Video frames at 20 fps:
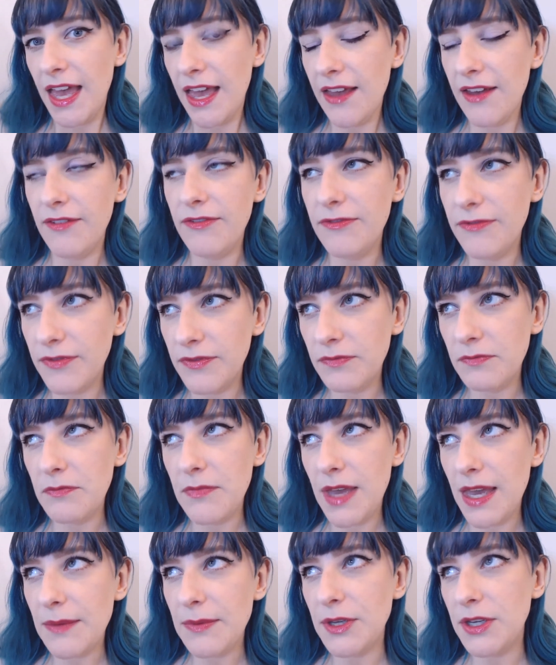if
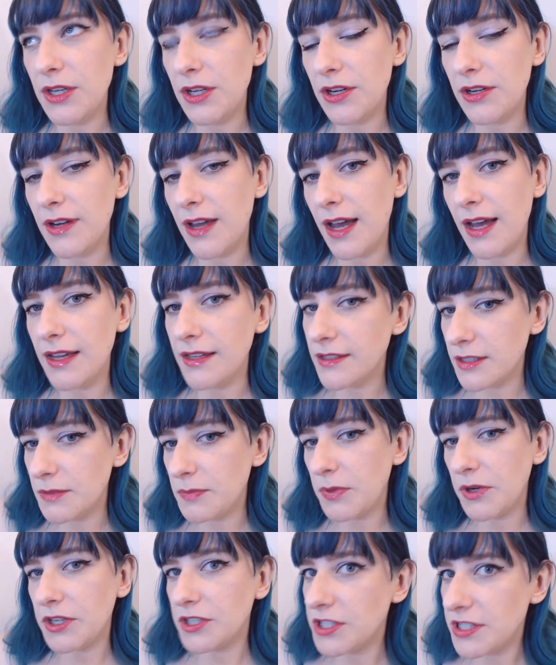maybe you're
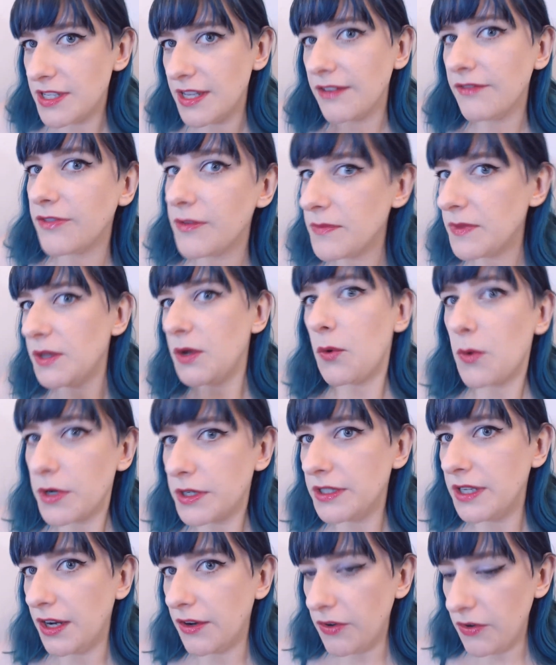not purchasing from the
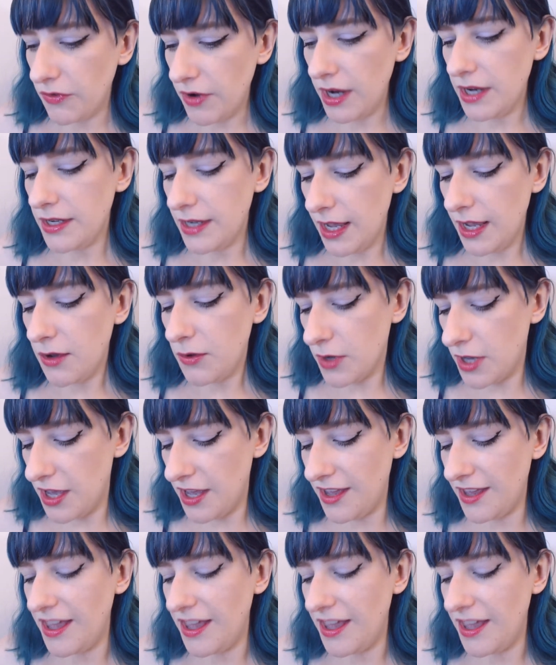ordinary right now,